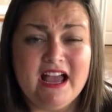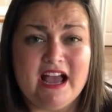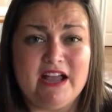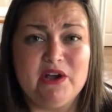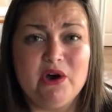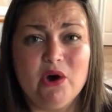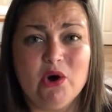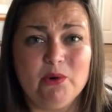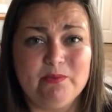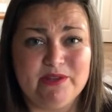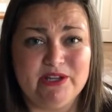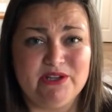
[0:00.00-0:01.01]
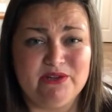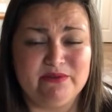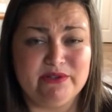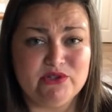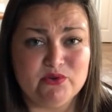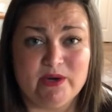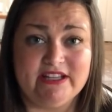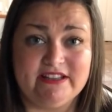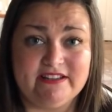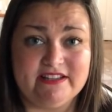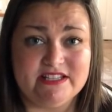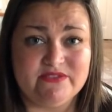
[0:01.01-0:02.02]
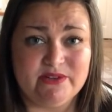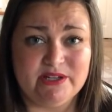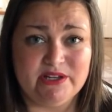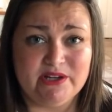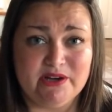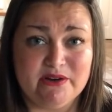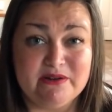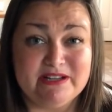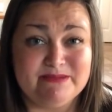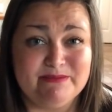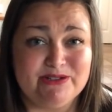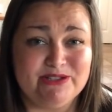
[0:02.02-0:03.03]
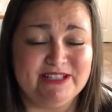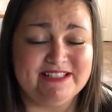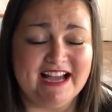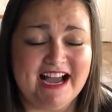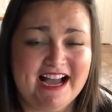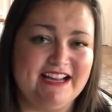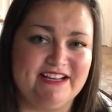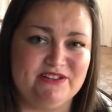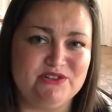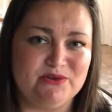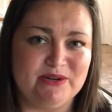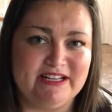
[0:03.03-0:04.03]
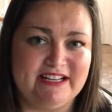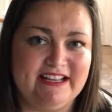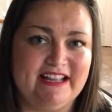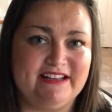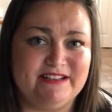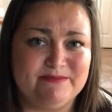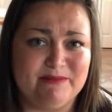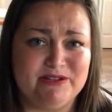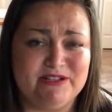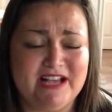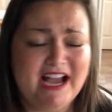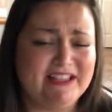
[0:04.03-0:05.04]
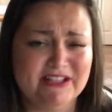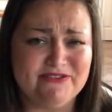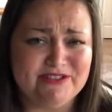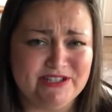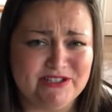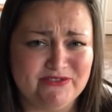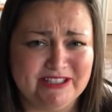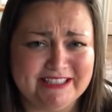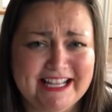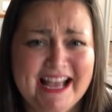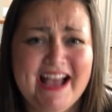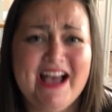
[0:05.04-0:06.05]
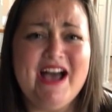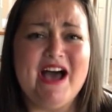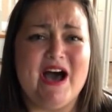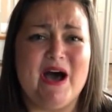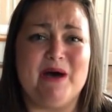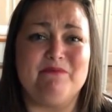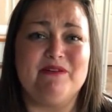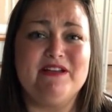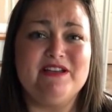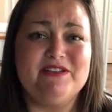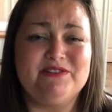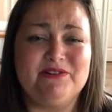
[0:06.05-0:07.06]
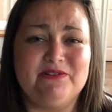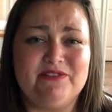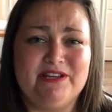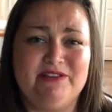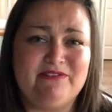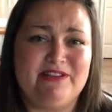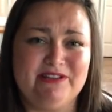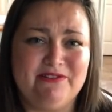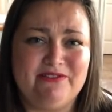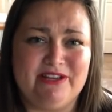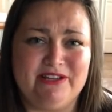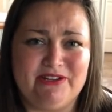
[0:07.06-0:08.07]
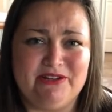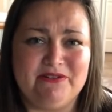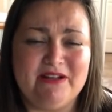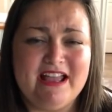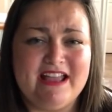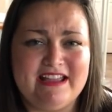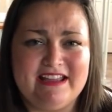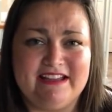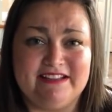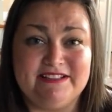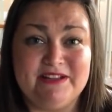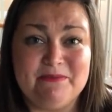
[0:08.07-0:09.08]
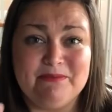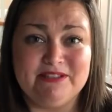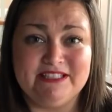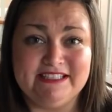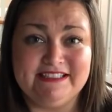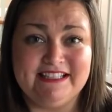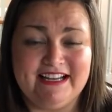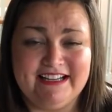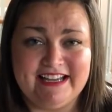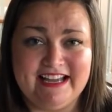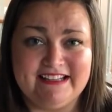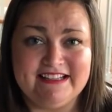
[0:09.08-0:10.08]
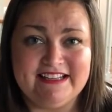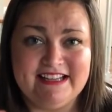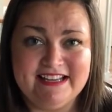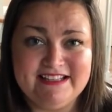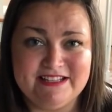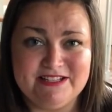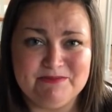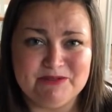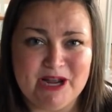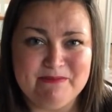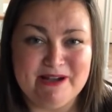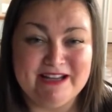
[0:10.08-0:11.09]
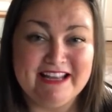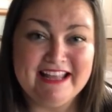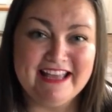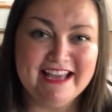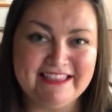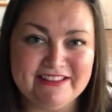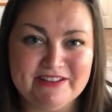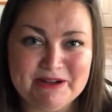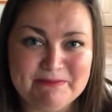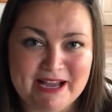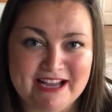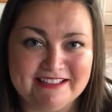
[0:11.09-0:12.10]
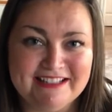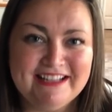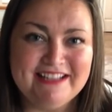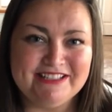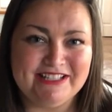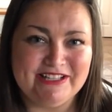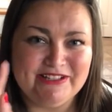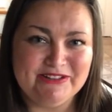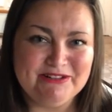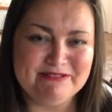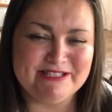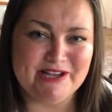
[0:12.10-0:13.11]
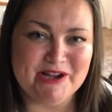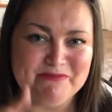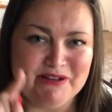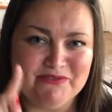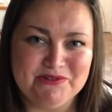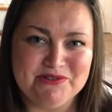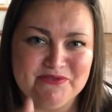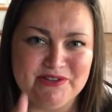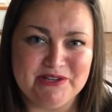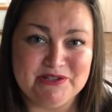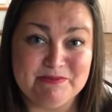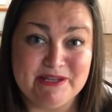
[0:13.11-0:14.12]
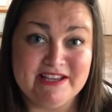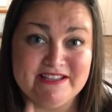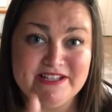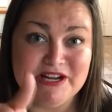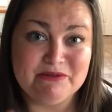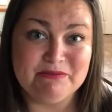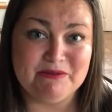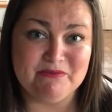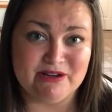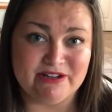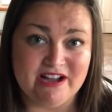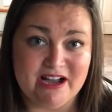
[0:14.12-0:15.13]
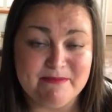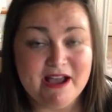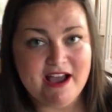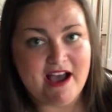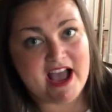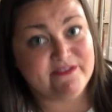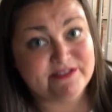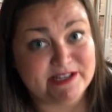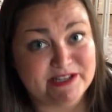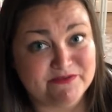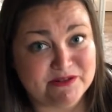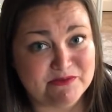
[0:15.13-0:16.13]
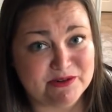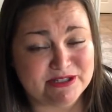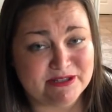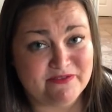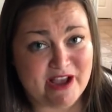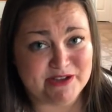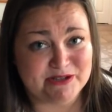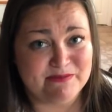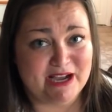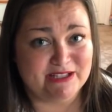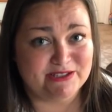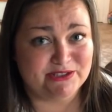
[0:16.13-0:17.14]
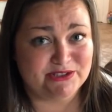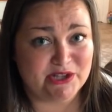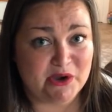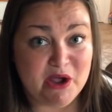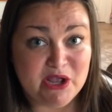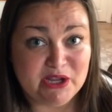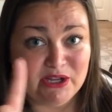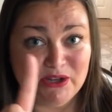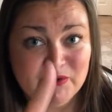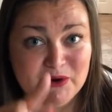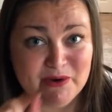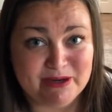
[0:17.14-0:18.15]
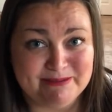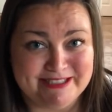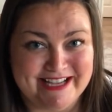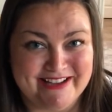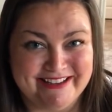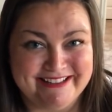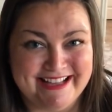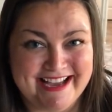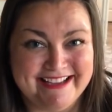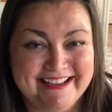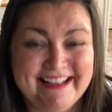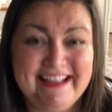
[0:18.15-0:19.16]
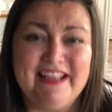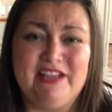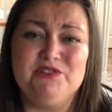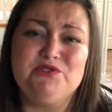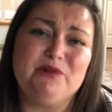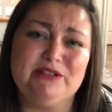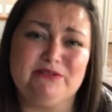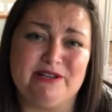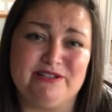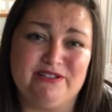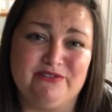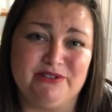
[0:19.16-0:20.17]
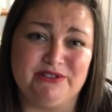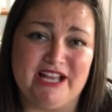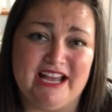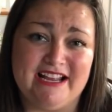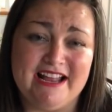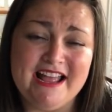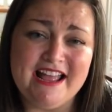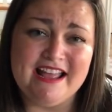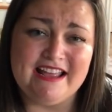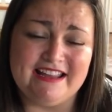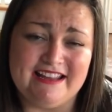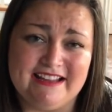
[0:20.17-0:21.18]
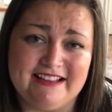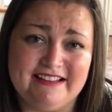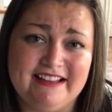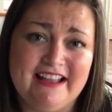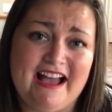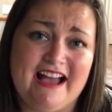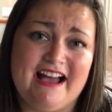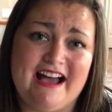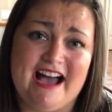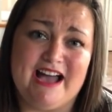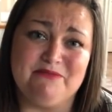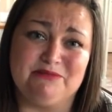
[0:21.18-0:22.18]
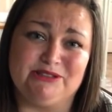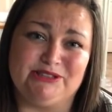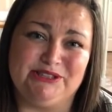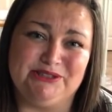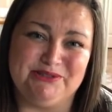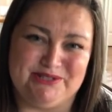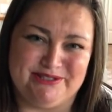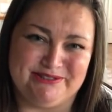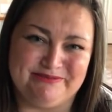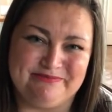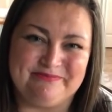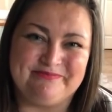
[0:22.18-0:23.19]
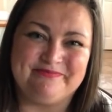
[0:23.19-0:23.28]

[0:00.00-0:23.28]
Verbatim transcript: I hope that you enjoyed this video as much as I enjoyed it and as much as I love Stitch Fix. Um, so thank you, thank you, thank you. And please, again, hit the subscribe button, hit the little bell so that you don't miss out on my future videos because there will be more to come. I've signed up for more fashion boxes, so you don't want to miss out on that. Enjoy the rest of your day, and I will see you soon.